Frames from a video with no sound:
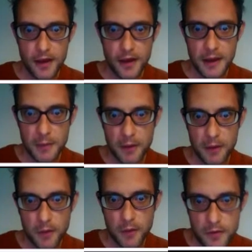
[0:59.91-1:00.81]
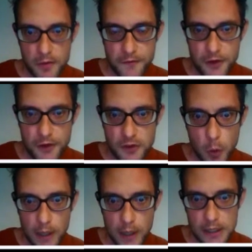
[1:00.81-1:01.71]
I want to first
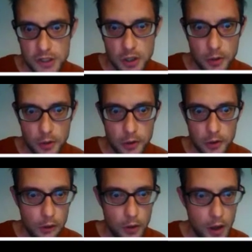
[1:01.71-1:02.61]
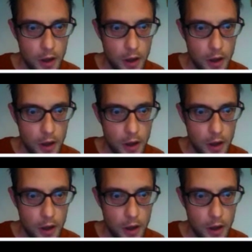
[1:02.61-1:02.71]
quickly show you